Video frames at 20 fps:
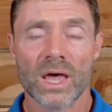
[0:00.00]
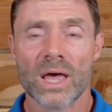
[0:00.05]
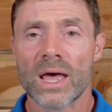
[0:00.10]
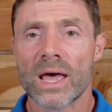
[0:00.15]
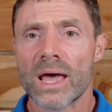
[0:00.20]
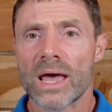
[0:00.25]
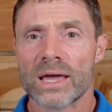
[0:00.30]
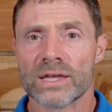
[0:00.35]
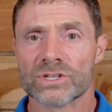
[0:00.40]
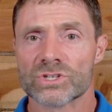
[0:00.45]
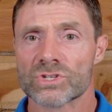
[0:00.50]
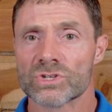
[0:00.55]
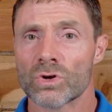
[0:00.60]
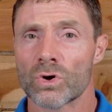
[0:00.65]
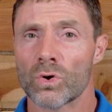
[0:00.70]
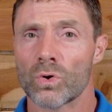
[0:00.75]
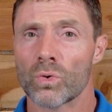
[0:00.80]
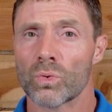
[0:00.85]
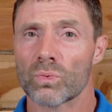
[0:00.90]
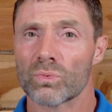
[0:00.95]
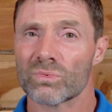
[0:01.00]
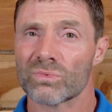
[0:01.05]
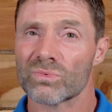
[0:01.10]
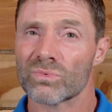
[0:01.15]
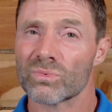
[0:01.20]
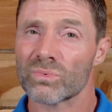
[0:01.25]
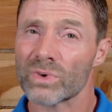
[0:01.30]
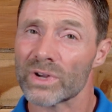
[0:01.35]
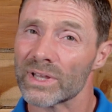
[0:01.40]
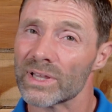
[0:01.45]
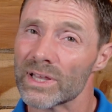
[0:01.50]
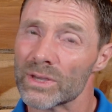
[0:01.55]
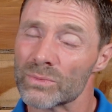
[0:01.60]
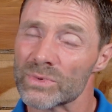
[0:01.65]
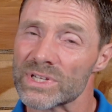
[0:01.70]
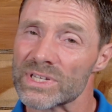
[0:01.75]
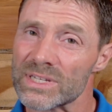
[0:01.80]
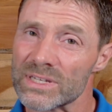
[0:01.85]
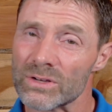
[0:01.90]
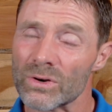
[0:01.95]
And so, really, we
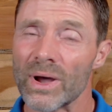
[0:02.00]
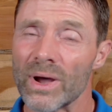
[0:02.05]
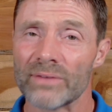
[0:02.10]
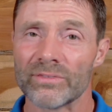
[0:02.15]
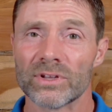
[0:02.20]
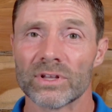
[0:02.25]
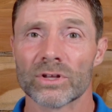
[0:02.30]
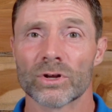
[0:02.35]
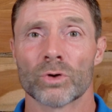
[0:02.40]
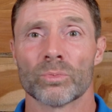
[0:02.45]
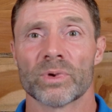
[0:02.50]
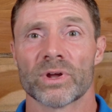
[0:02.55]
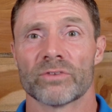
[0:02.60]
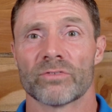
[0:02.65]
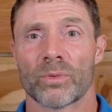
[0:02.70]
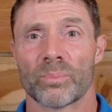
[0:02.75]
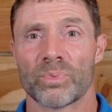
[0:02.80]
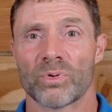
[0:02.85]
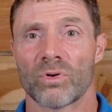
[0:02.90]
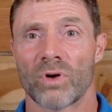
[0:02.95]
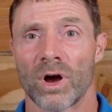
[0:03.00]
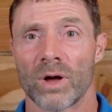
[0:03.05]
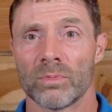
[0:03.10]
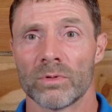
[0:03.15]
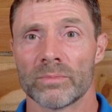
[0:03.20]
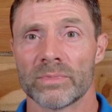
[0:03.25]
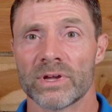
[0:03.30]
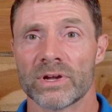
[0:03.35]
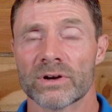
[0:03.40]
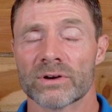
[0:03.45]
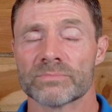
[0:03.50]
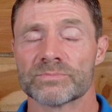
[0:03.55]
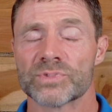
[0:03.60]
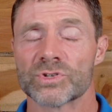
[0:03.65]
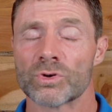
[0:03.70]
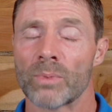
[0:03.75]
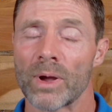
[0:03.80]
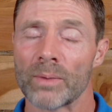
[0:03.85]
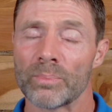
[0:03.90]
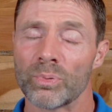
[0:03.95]
still have a little bit of a problem here. So,
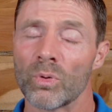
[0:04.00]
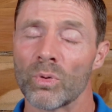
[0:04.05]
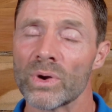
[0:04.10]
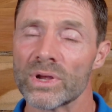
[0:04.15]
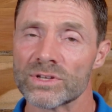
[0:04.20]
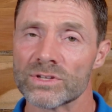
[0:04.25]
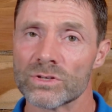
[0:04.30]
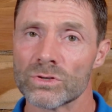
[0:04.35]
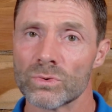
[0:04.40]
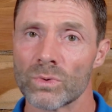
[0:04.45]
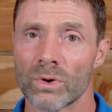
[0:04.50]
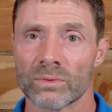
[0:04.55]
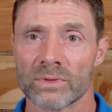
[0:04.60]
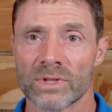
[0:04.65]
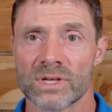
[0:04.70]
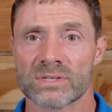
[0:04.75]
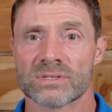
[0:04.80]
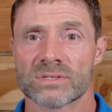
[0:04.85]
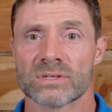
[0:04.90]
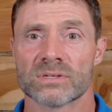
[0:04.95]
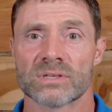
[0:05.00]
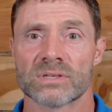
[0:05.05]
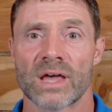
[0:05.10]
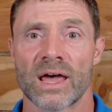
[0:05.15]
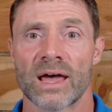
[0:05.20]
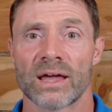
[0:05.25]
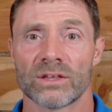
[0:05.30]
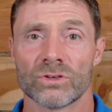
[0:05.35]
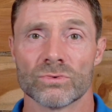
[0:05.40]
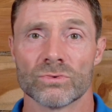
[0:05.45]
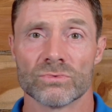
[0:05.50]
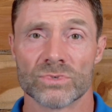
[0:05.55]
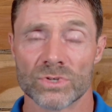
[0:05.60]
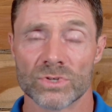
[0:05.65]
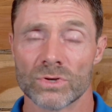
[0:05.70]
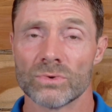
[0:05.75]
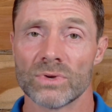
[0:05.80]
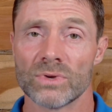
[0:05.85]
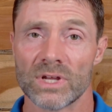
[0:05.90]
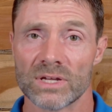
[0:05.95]
my point to you on this is that you
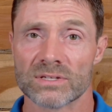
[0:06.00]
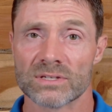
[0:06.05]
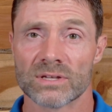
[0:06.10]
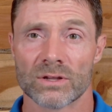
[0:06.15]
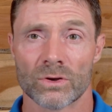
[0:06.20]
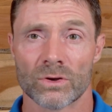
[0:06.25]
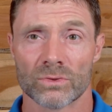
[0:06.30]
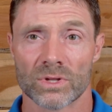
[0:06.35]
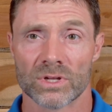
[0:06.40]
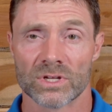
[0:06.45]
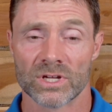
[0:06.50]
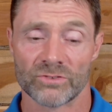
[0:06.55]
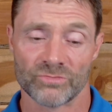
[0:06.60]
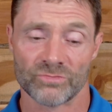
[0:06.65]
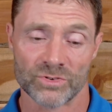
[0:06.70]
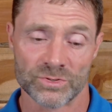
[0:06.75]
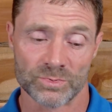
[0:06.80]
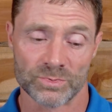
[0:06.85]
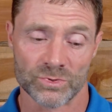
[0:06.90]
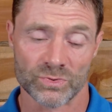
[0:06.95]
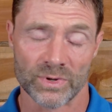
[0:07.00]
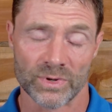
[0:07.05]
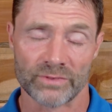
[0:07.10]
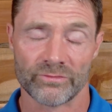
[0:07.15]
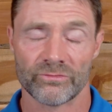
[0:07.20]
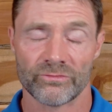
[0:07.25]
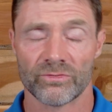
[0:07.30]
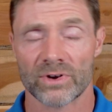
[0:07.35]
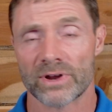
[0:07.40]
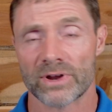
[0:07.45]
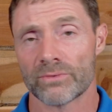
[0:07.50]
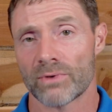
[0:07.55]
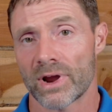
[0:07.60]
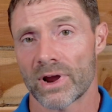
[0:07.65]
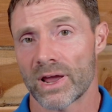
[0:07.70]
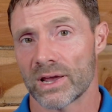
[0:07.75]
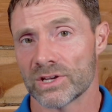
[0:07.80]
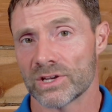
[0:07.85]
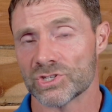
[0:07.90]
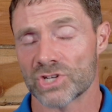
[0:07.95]
do need to know the difference between free range